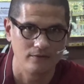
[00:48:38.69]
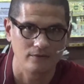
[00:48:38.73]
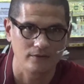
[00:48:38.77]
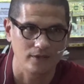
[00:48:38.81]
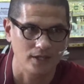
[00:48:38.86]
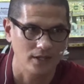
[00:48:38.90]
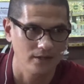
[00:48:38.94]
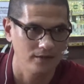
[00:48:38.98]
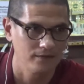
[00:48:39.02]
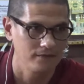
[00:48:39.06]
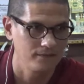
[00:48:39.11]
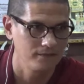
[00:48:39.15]

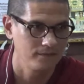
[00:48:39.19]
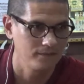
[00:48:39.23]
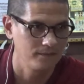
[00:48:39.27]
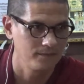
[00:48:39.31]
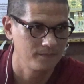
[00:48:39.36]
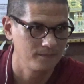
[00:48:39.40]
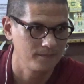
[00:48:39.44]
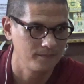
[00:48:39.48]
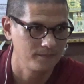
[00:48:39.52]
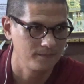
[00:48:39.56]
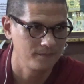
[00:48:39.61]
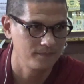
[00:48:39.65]
Okay?
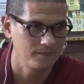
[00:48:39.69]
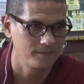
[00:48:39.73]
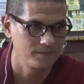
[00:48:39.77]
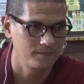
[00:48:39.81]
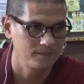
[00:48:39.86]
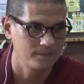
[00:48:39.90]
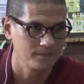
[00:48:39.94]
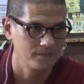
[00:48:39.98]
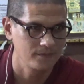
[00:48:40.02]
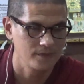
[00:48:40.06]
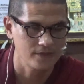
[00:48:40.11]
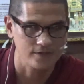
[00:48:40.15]

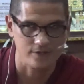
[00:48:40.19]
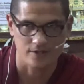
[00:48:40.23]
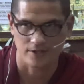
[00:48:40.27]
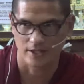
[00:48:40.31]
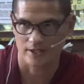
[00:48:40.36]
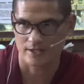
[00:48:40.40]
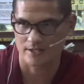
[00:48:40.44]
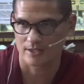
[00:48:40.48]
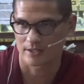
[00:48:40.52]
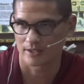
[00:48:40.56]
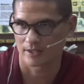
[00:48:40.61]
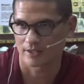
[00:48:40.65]
So
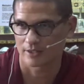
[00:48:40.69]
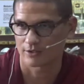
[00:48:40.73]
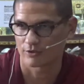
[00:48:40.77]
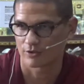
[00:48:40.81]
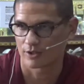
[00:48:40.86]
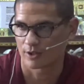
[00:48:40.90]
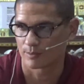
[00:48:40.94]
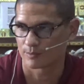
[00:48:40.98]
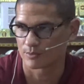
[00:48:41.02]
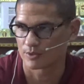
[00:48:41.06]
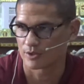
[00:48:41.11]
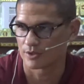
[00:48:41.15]
that's like you
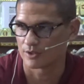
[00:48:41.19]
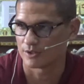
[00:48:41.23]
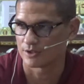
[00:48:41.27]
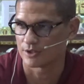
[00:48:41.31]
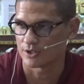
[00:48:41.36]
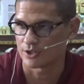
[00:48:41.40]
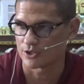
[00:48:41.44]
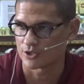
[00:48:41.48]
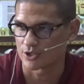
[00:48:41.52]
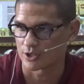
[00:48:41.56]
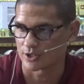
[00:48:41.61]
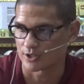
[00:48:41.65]
come to the
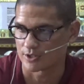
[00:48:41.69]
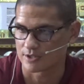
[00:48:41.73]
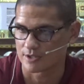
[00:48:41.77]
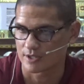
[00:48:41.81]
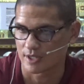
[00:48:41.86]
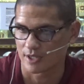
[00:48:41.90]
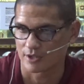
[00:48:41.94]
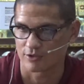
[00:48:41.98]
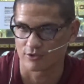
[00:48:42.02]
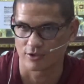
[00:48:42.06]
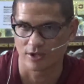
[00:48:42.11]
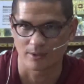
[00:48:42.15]
teachings
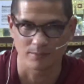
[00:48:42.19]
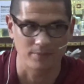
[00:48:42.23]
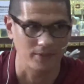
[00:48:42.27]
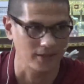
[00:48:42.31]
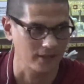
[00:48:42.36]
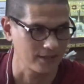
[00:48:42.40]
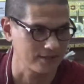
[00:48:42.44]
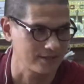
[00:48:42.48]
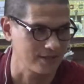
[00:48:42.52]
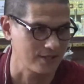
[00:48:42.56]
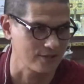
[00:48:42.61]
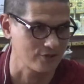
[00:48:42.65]
and you're not paying
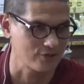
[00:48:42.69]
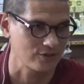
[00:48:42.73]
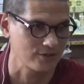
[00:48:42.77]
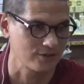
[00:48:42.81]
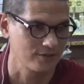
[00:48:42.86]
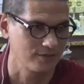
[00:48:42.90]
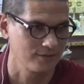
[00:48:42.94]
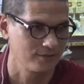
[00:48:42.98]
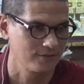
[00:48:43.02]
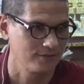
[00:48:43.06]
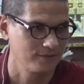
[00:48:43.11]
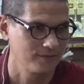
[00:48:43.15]
attention.
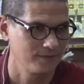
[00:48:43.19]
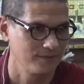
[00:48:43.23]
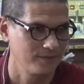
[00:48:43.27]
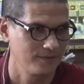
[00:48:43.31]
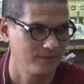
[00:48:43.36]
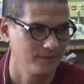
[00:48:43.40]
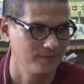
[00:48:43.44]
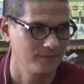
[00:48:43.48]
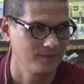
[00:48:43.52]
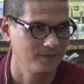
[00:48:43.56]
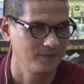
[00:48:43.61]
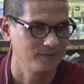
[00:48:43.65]

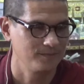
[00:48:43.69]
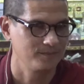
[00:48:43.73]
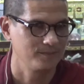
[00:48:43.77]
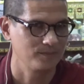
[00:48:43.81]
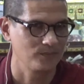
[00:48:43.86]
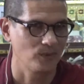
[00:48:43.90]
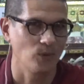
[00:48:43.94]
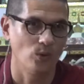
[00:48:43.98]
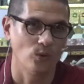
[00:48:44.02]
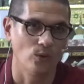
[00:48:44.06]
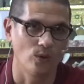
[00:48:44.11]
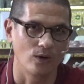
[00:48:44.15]

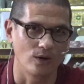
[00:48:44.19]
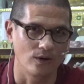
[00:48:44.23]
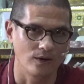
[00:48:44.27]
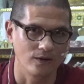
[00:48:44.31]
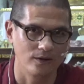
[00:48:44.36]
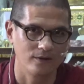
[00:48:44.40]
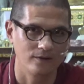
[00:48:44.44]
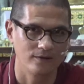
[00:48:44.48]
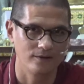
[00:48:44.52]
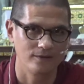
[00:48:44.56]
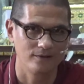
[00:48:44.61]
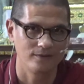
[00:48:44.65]
Or
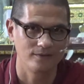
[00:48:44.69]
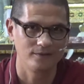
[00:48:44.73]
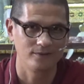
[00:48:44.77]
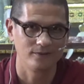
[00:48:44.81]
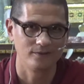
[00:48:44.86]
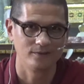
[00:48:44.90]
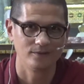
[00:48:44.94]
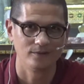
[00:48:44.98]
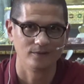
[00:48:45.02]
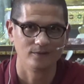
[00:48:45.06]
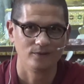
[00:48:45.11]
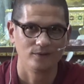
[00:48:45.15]

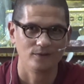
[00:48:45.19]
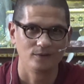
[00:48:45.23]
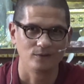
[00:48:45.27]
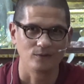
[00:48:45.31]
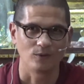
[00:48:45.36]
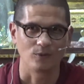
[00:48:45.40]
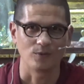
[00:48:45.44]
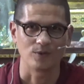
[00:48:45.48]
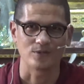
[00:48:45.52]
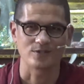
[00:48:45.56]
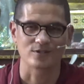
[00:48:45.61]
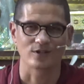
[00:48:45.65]

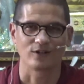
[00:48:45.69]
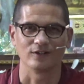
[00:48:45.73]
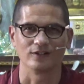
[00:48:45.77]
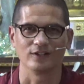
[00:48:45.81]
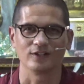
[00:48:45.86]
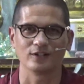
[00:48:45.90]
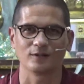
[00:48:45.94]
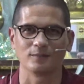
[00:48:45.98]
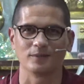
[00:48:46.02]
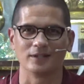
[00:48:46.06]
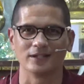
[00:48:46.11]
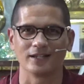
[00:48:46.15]
what we saw a
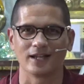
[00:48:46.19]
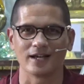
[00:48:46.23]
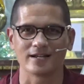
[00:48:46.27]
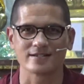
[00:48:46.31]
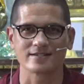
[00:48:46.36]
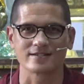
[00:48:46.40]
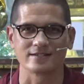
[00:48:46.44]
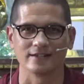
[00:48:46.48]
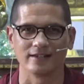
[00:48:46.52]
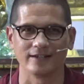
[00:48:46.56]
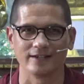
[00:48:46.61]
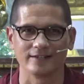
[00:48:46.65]
little bit
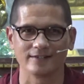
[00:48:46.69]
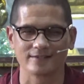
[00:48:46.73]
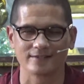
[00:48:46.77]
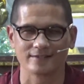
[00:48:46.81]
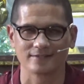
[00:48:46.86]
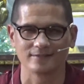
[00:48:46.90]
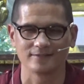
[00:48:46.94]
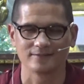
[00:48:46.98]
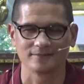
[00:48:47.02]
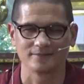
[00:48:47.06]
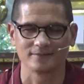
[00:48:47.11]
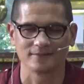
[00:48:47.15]
last night,
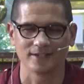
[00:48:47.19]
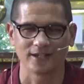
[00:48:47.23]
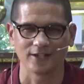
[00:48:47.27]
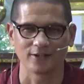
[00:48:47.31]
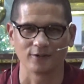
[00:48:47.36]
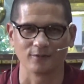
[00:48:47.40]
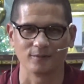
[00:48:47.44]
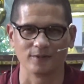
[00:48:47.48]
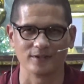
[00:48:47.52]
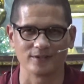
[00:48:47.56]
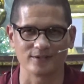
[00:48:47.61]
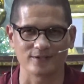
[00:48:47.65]
I
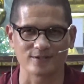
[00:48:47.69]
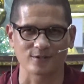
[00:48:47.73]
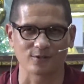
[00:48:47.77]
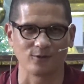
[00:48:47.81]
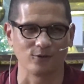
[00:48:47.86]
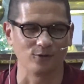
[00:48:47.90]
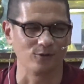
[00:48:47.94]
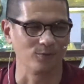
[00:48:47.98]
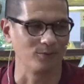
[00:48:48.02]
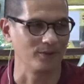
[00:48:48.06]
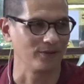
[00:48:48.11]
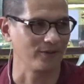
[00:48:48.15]
don't mean to
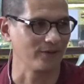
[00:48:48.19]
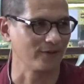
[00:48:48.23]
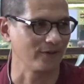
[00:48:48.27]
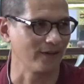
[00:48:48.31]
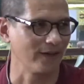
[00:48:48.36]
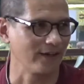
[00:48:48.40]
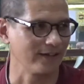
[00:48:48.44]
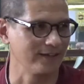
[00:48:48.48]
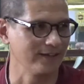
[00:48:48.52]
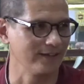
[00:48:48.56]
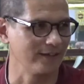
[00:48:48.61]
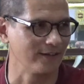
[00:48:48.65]
scold, but they're
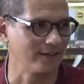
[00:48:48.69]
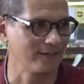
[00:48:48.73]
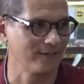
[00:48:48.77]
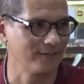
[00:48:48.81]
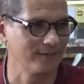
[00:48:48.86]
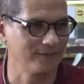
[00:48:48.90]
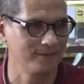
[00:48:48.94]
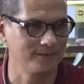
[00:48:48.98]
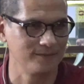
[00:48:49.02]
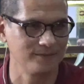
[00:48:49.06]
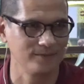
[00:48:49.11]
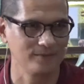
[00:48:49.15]
not here.
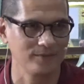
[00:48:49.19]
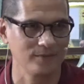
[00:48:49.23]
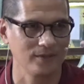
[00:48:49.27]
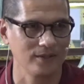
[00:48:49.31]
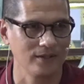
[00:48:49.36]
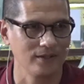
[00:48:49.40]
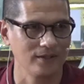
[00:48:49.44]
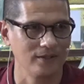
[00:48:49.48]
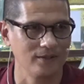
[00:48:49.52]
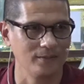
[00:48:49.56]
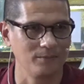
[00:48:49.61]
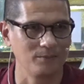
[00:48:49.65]

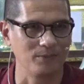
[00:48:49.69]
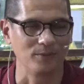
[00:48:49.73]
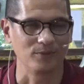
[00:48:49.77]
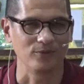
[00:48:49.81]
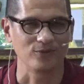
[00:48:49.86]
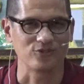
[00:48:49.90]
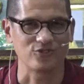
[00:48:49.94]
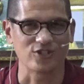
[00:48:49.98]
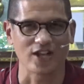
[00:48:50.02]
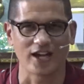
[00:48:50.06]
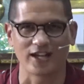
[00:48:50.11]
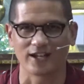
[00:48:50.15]
People
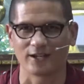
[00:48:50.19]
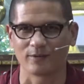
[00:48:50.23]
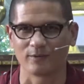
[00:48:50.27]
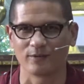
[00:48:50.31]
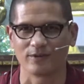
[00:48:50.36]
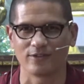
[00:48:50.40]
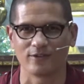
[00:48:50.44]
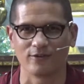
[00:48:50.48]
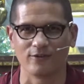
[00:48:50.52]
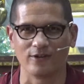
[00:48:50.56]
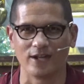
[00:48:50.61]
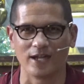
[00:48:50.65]
chatting
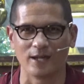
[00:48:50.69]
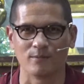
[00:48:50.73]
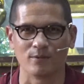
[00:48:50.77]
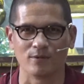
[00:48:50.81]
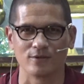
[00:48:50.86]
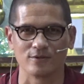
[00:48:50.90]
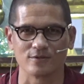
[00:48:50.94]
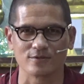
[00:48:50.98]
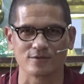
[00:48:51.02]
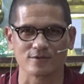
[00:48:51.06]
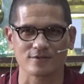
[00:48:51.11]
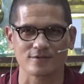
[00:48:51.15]
with their
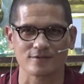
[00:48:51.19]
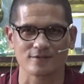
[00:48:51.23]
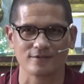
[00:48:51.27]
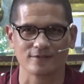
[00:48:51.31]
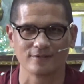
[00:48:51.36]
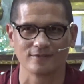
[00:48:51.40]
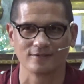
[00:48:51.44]
neighbors.